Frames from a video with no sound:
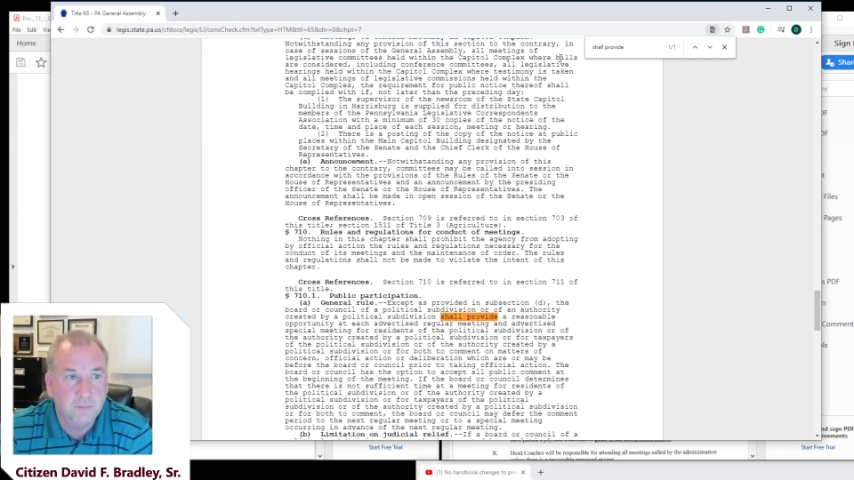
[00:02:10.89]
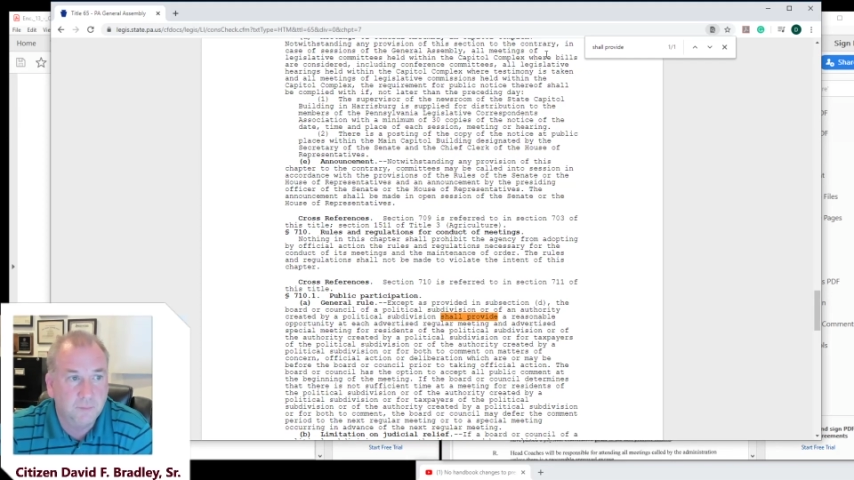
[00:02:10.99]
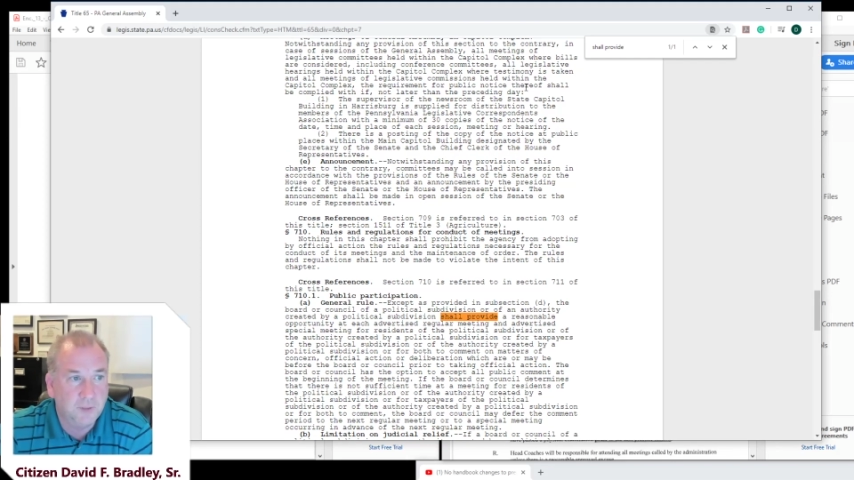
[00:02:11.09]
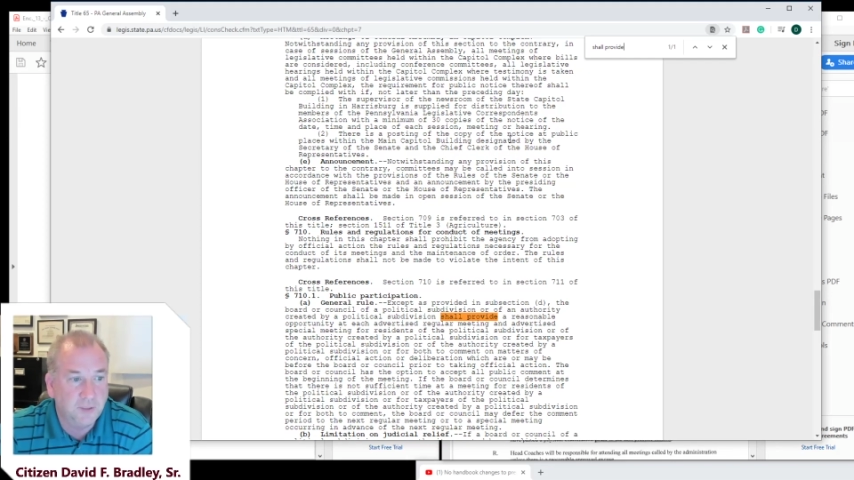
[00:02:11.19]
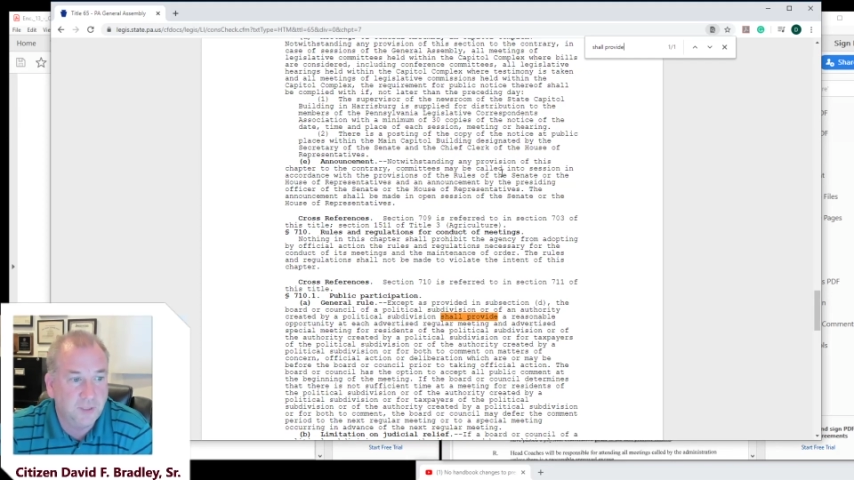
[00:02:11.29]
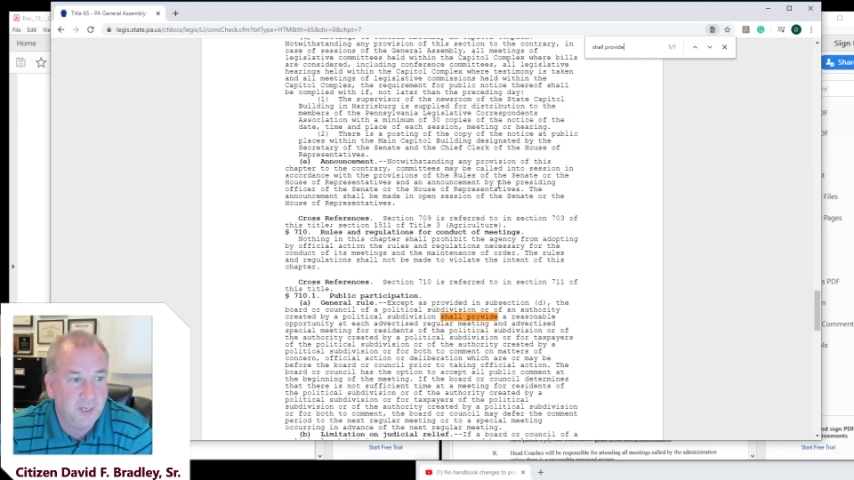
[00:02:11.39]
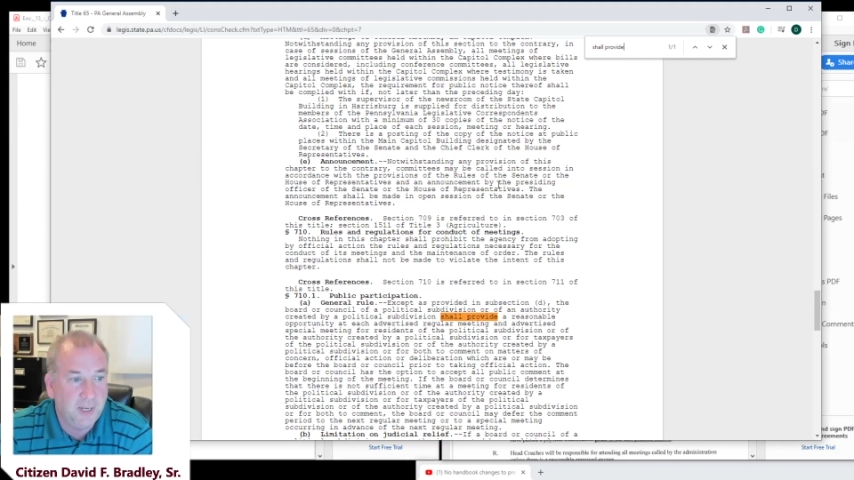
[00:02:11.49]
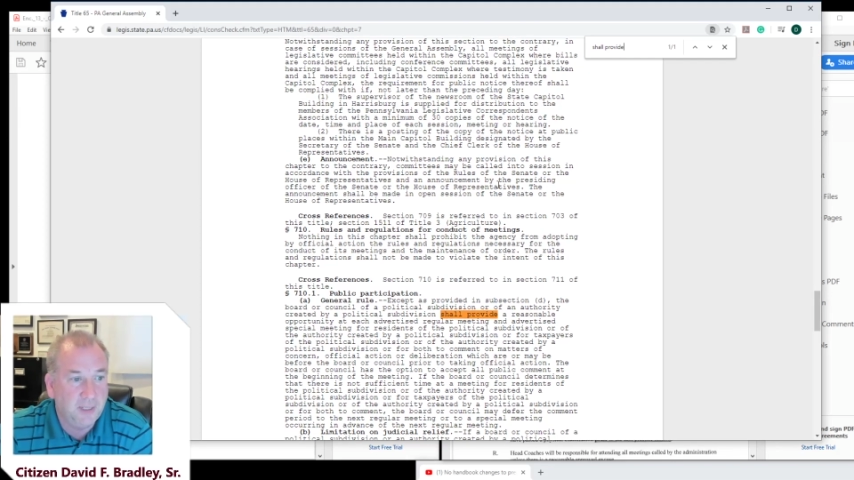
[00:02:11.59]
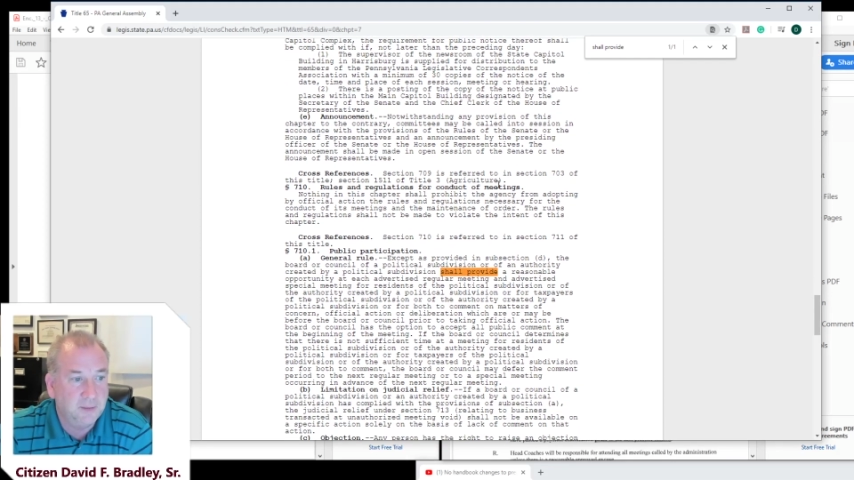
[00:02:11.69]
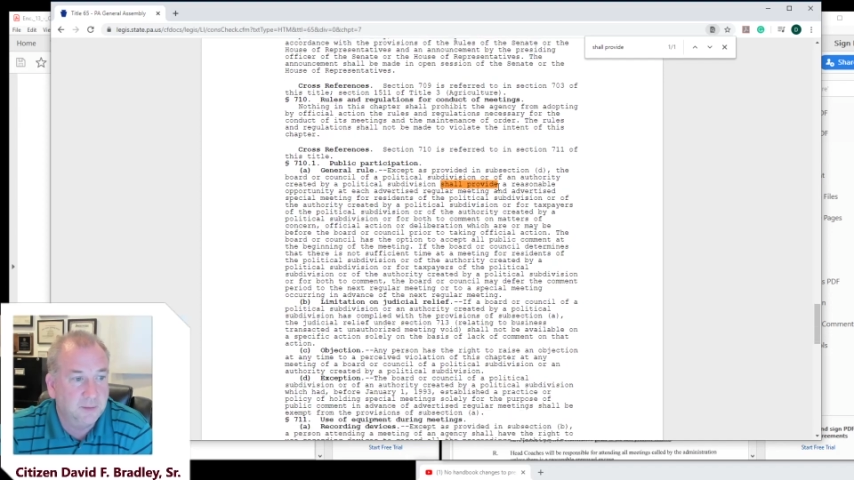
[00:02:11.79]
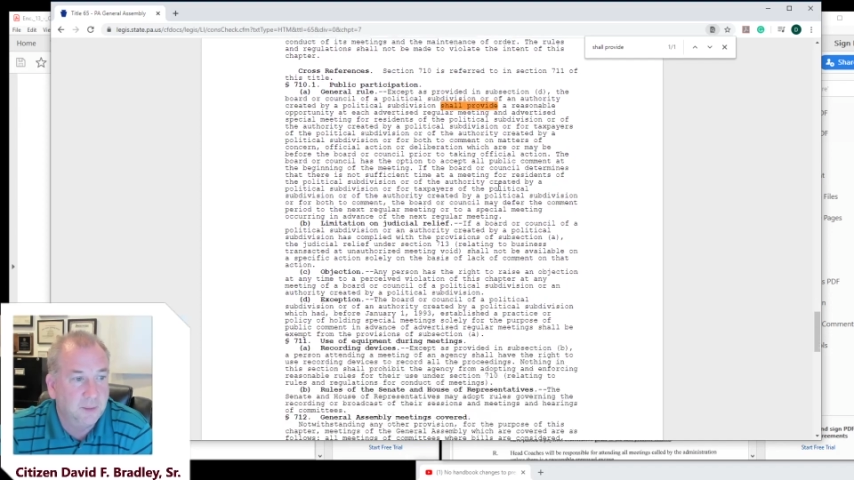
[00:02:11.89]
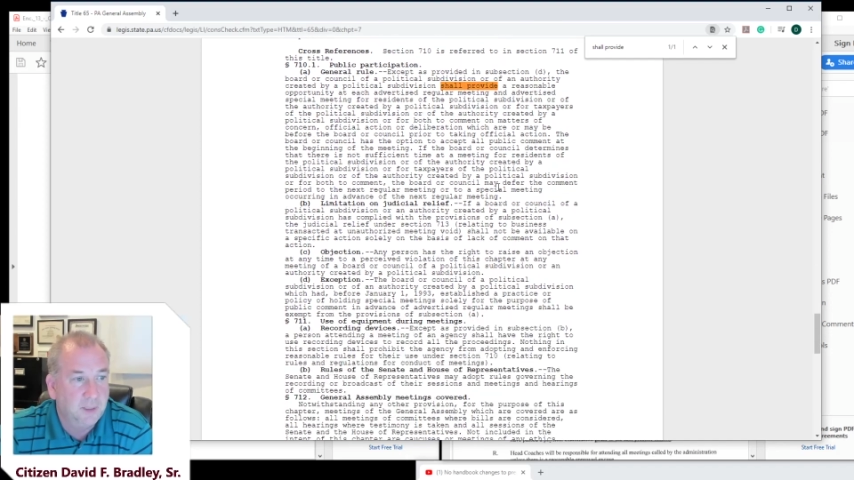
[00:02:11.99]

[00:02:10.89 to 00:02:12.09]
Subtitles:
Sunshine Act,